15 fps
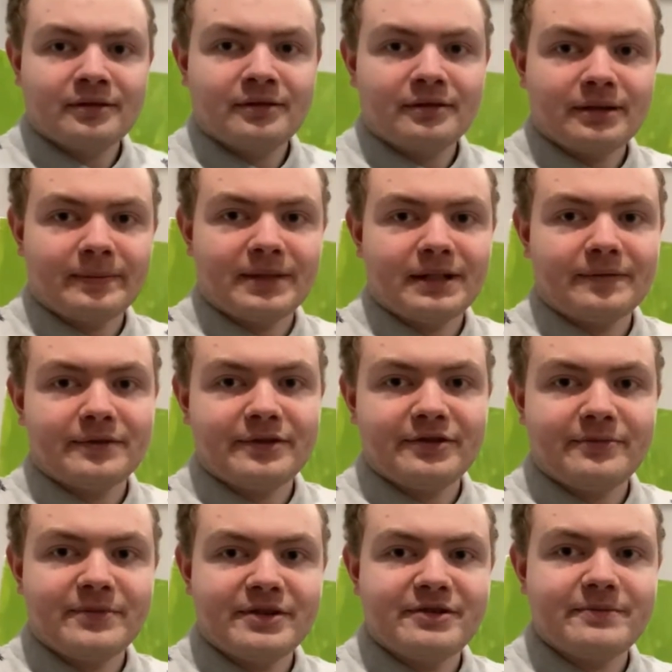I'm going to have to
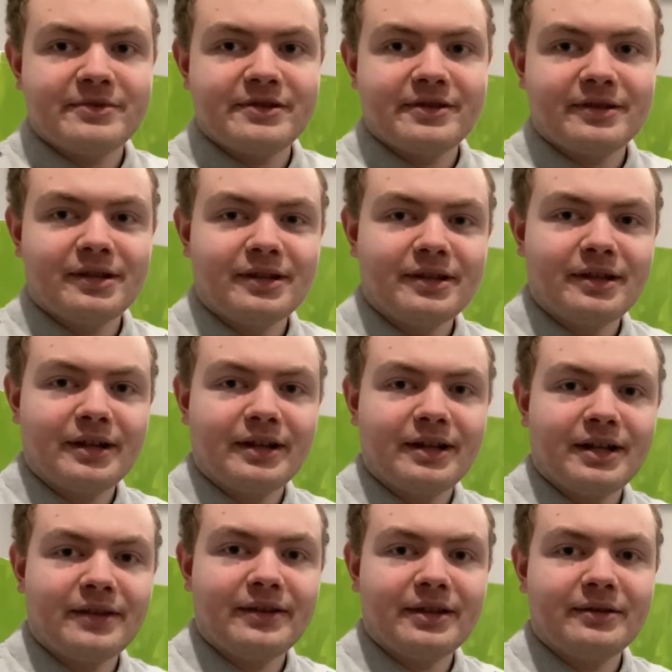zoom in a bit, and I
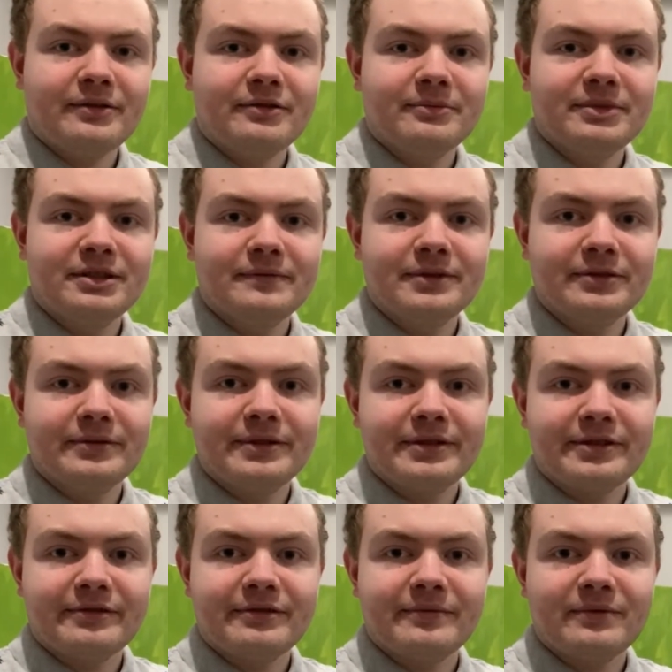got that little bit of a green
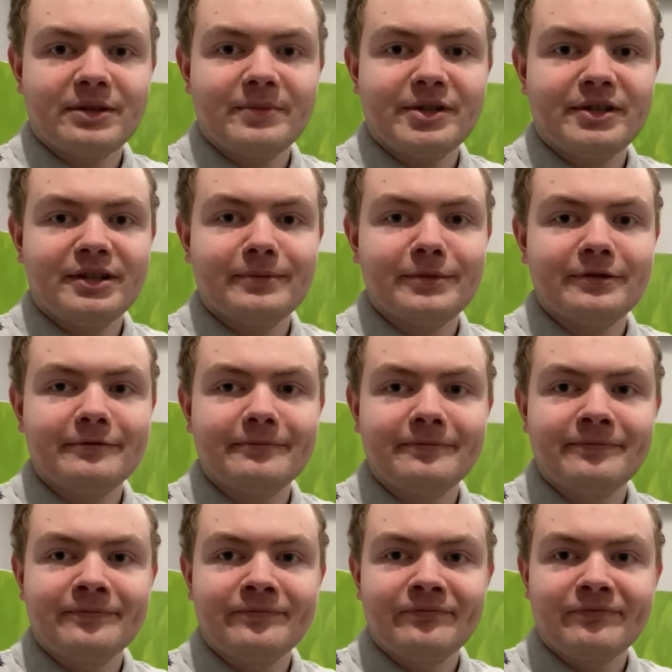screen right behind me.
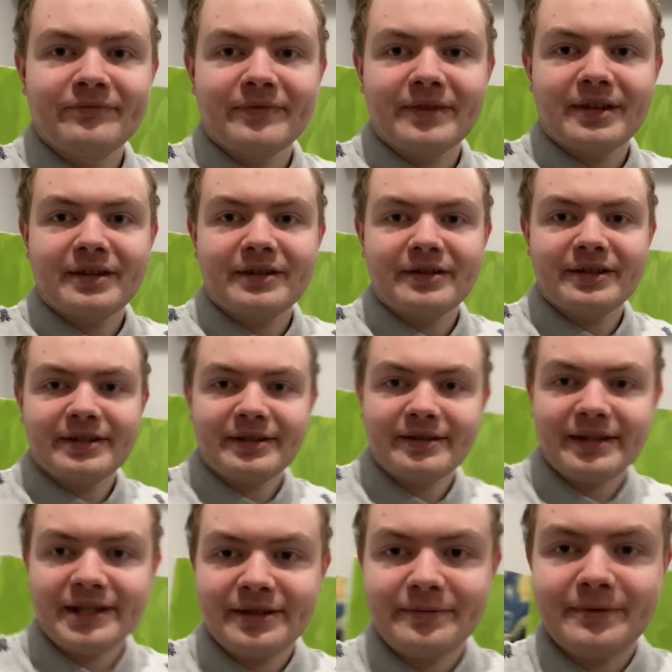So
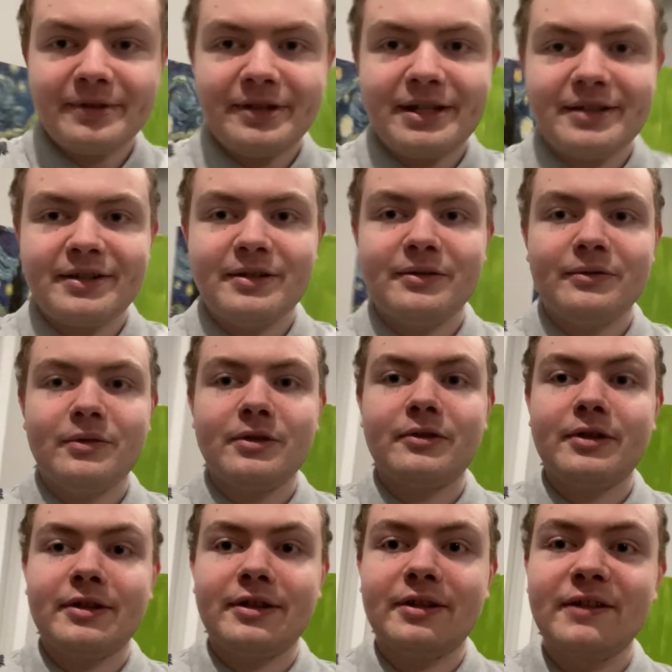that's what that's going to look
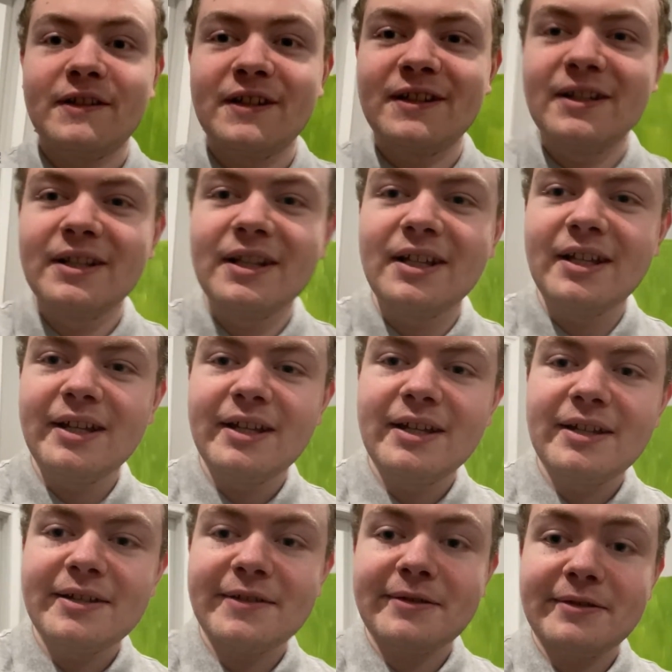like.
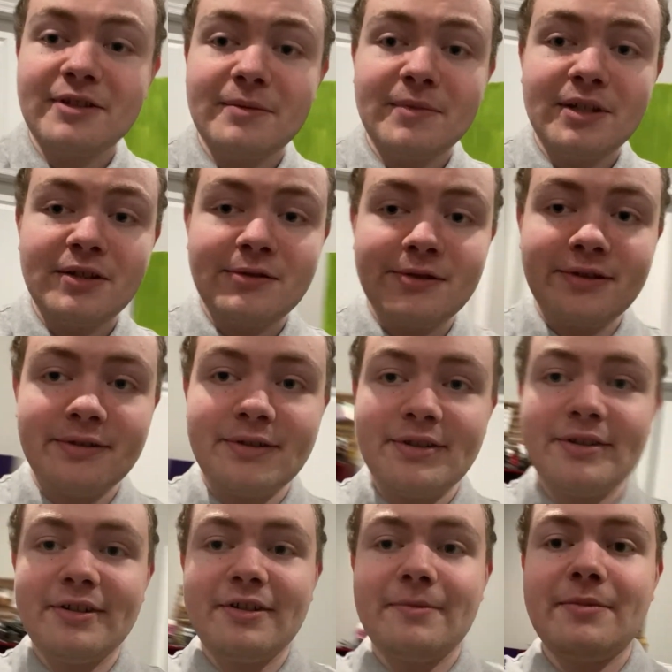So it's going to be interesting to
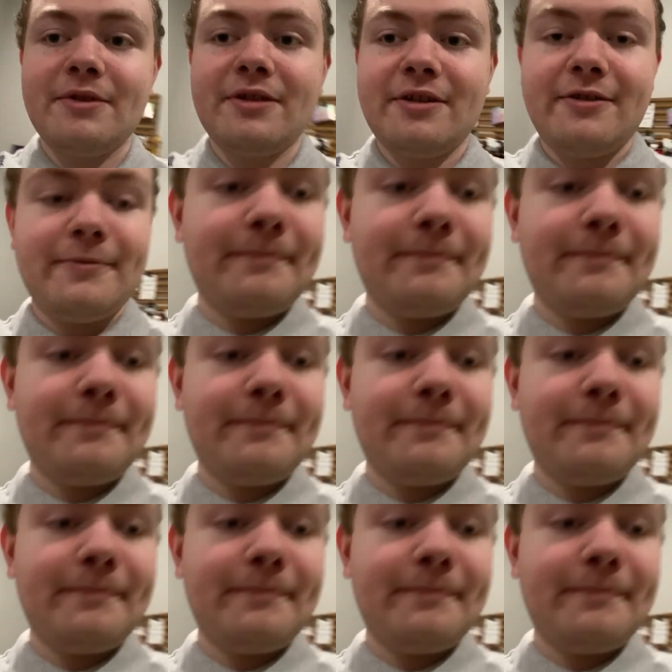see, but yeah.